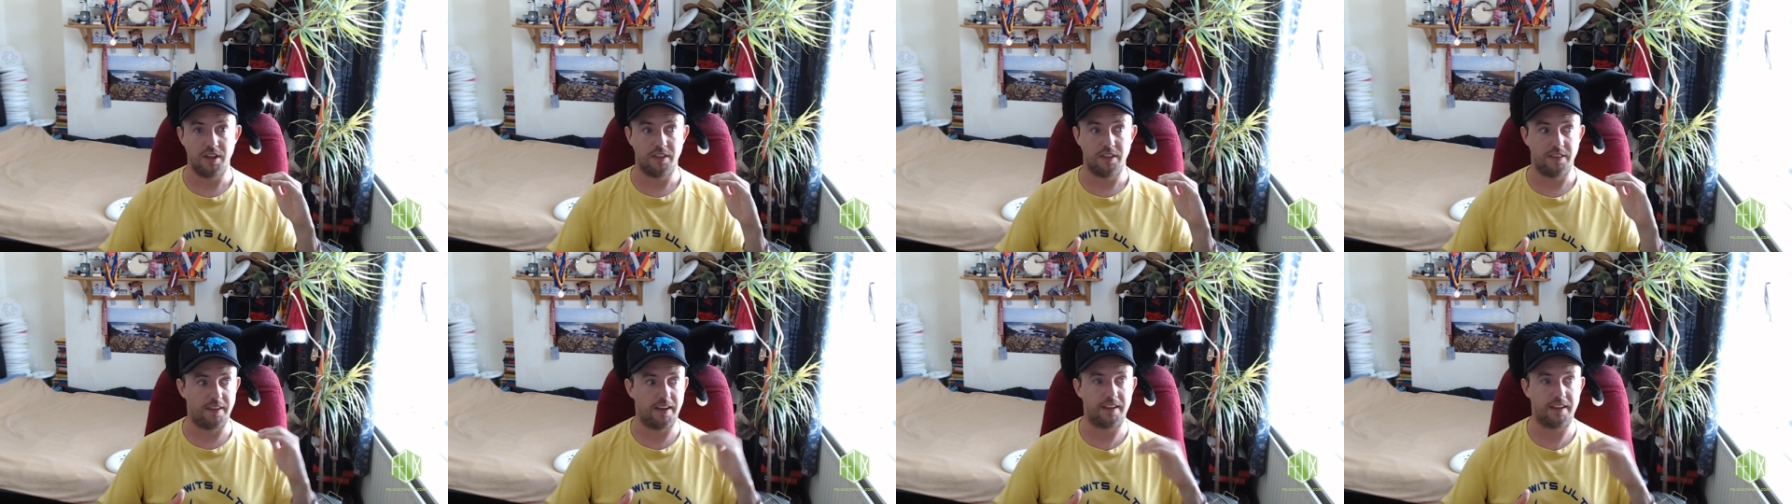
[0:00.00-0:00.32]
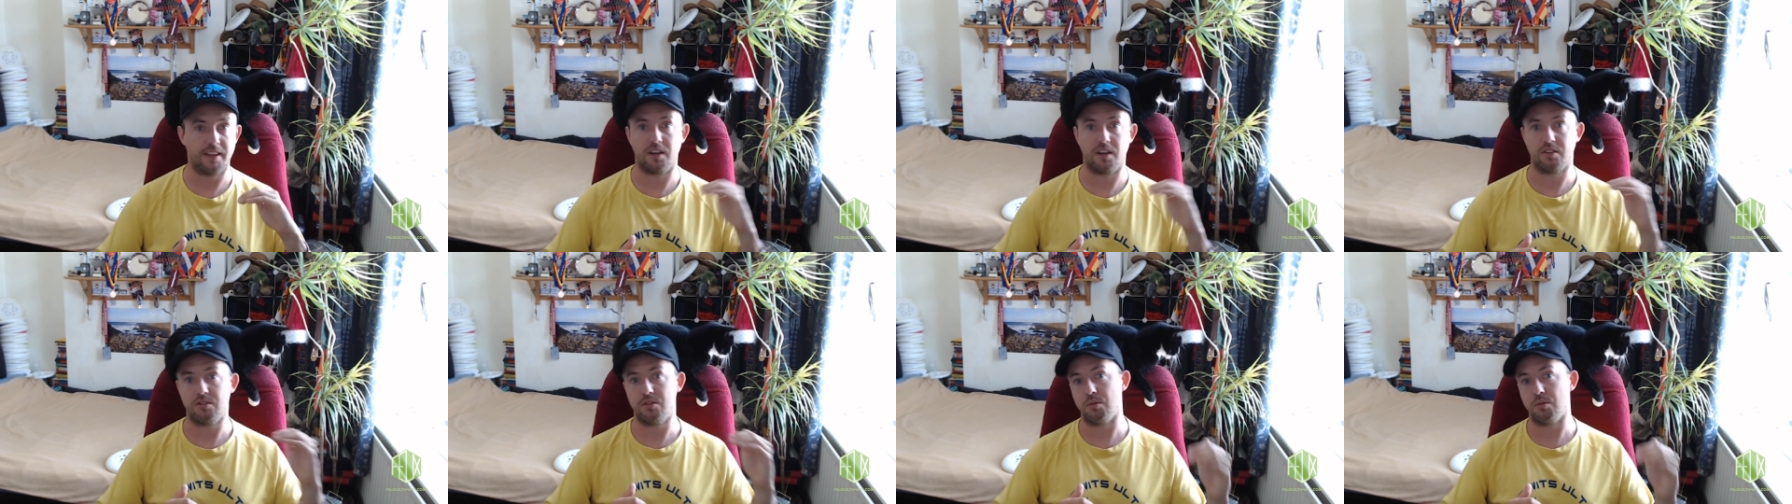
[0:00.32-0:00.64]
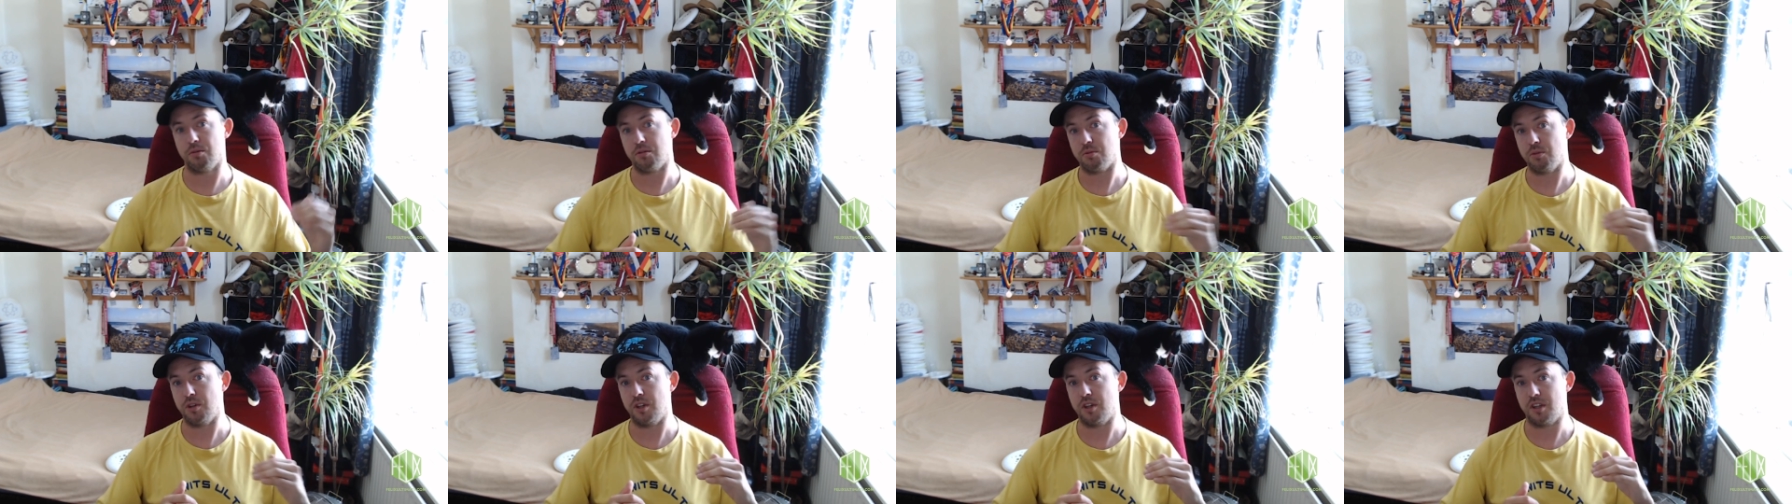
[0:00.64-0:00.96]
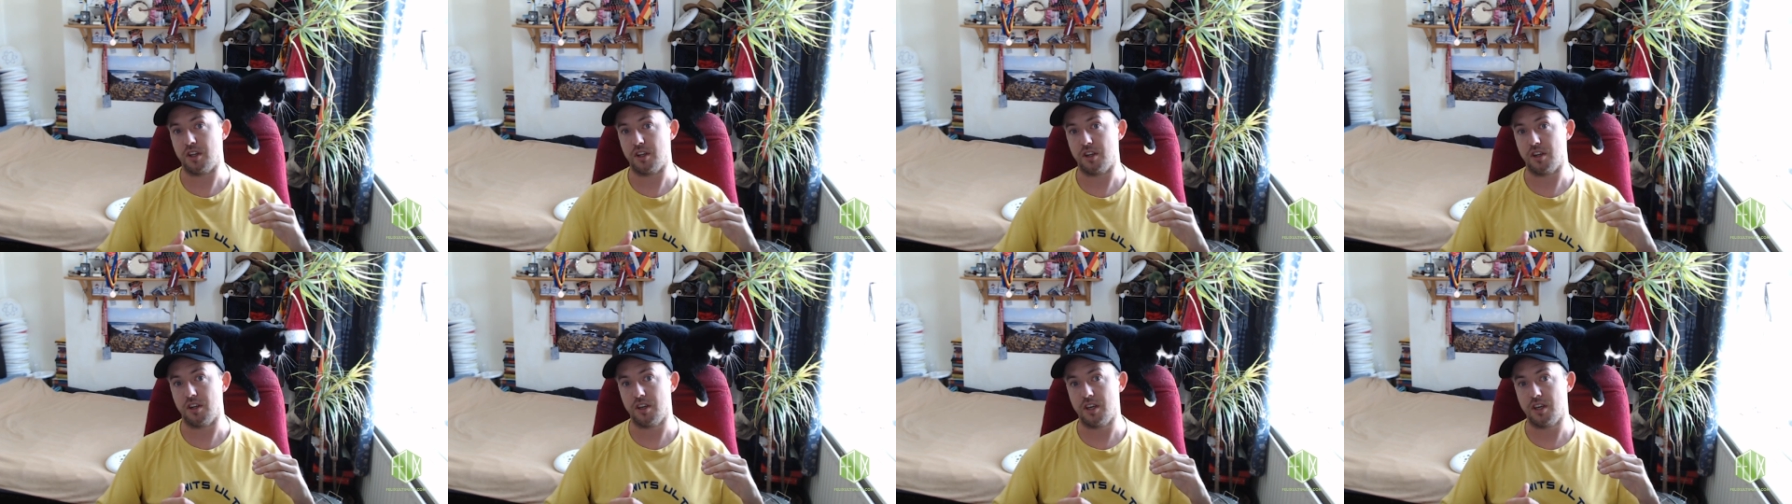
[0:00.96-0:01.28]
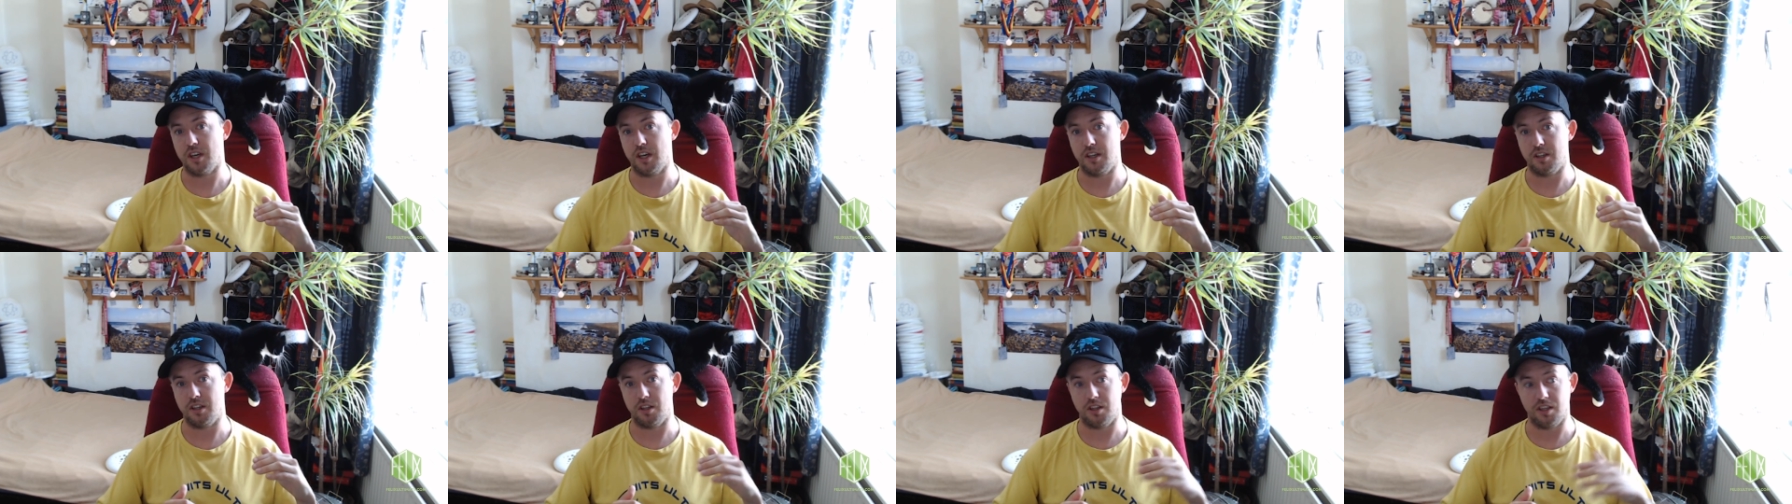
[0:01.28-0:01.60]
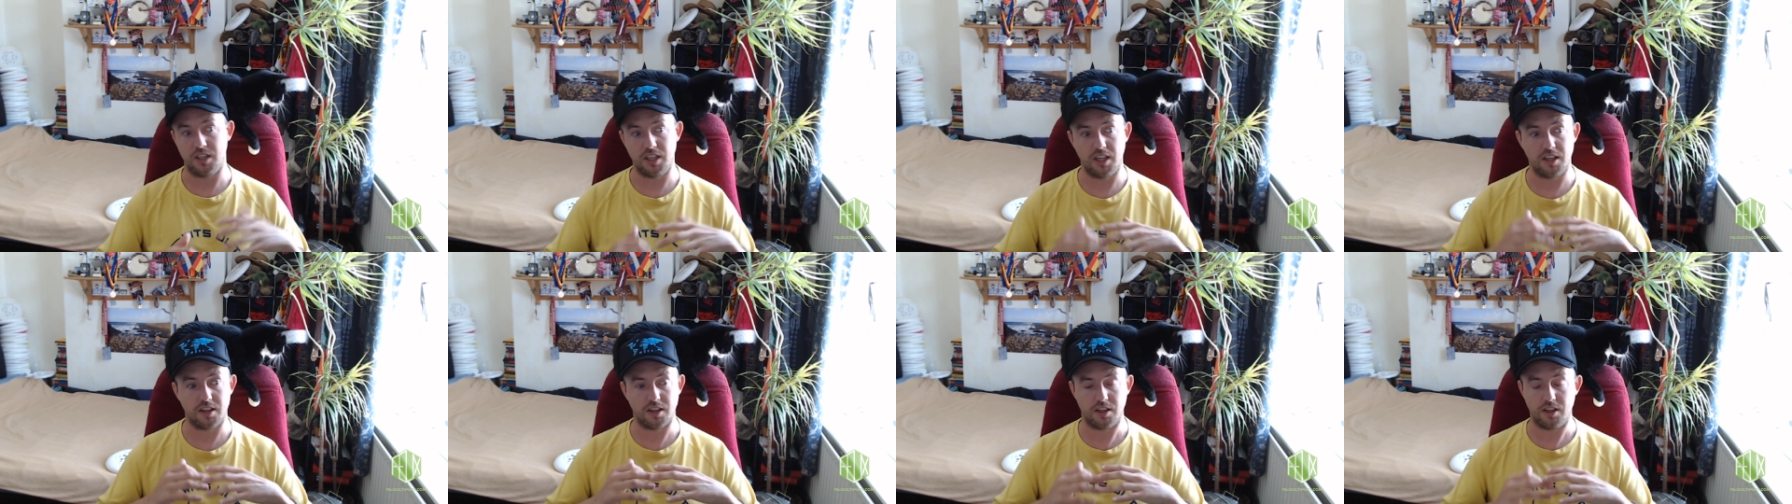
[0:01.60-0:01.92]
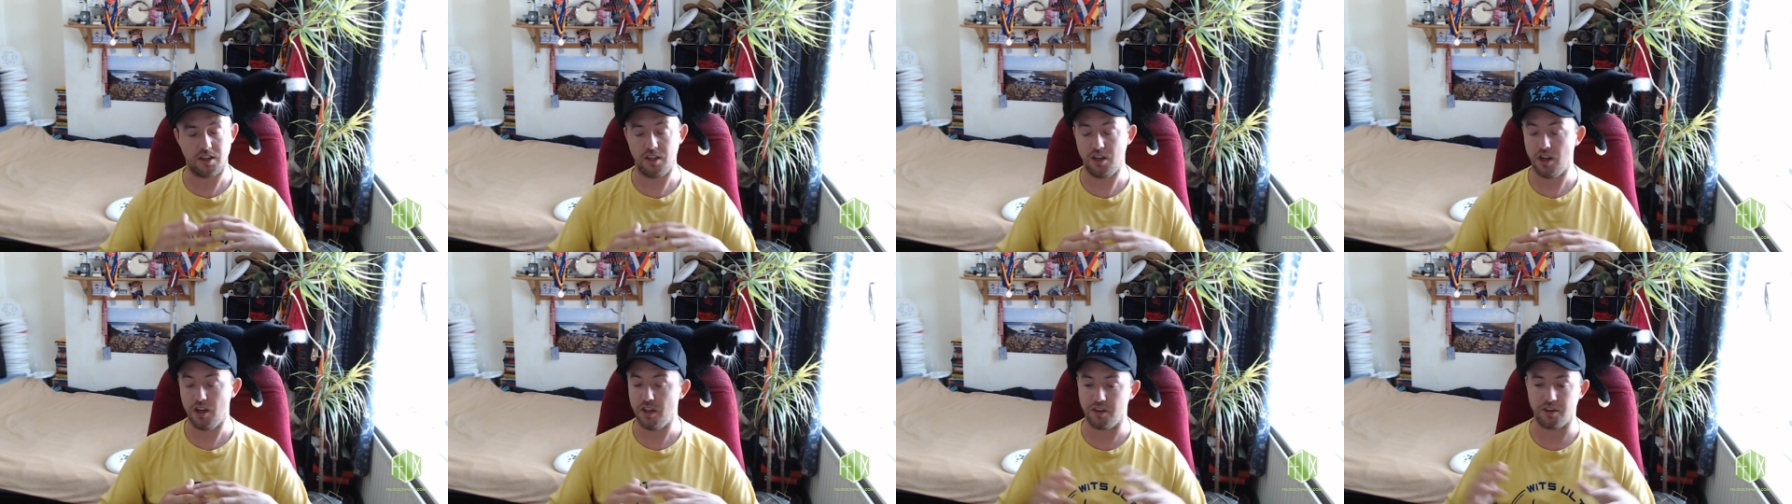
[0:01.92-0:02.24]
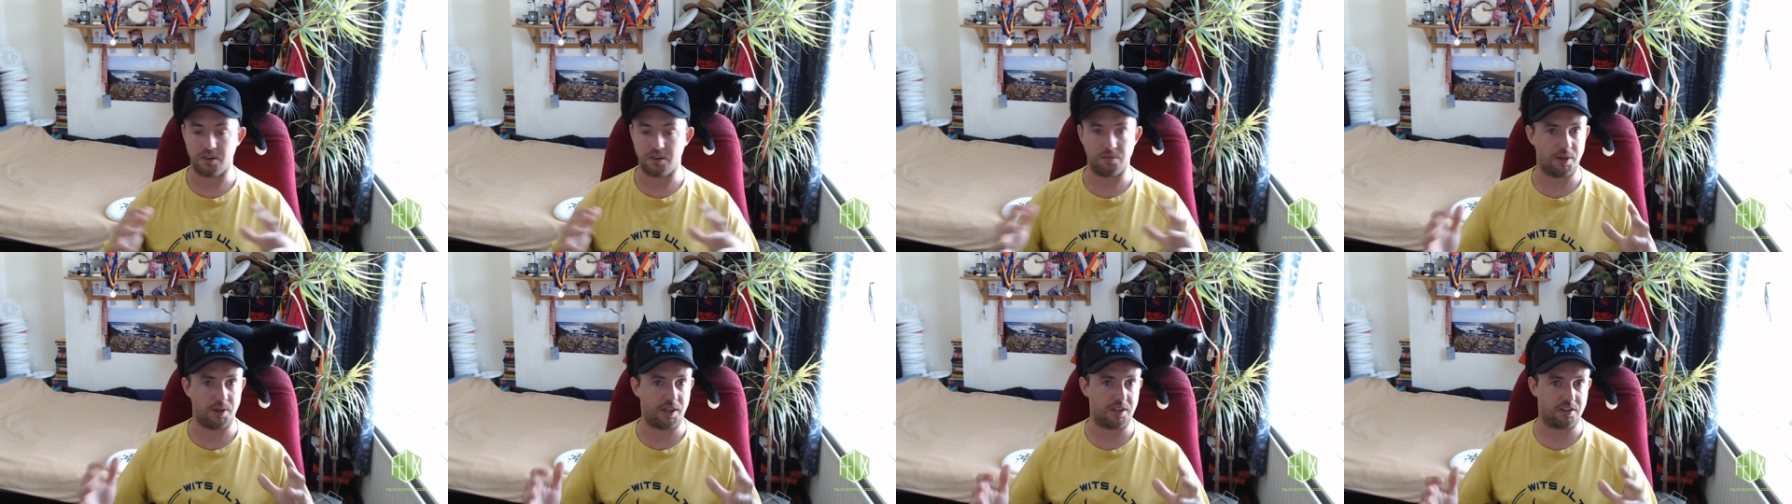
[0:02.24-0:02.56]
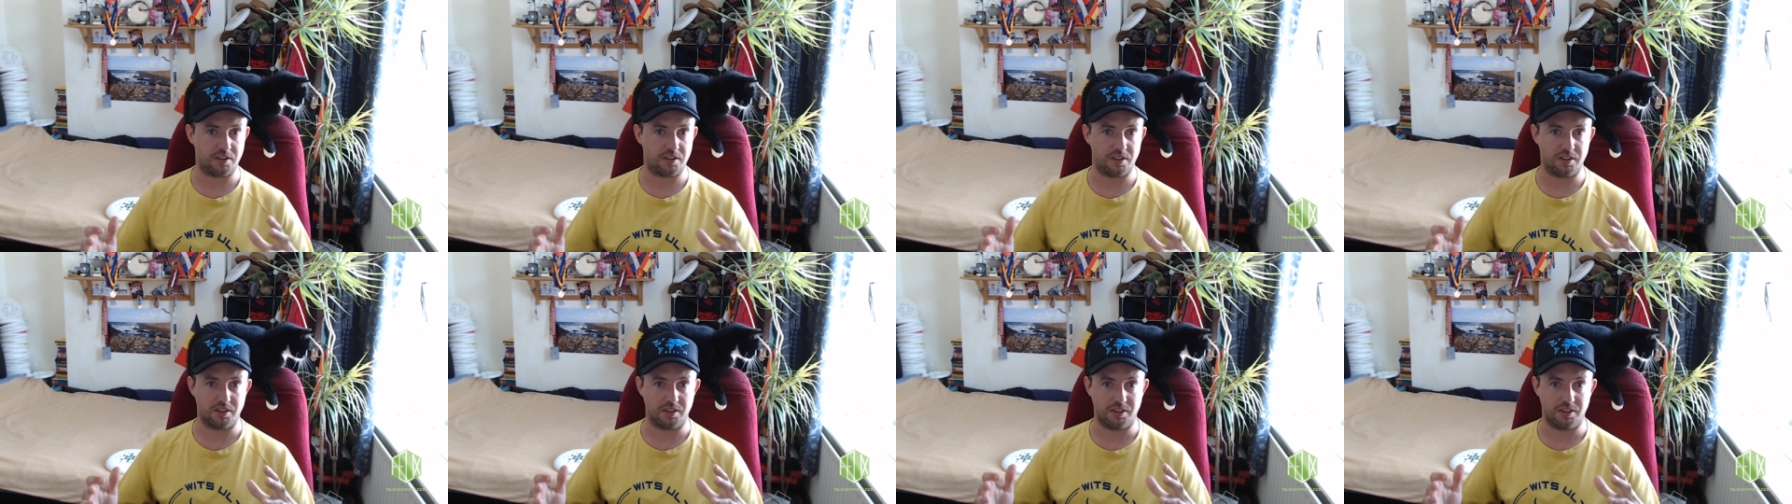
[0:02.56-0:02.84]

then that stops working, okay? And you need another dimension.